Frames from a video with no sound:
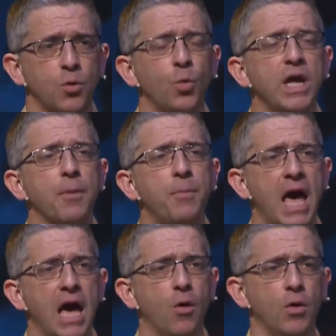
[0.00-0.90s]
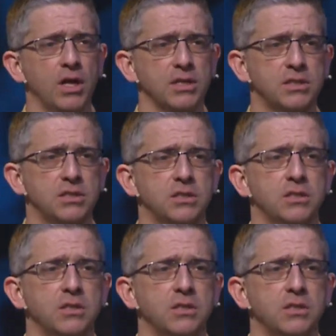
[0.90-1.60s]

we are powerless.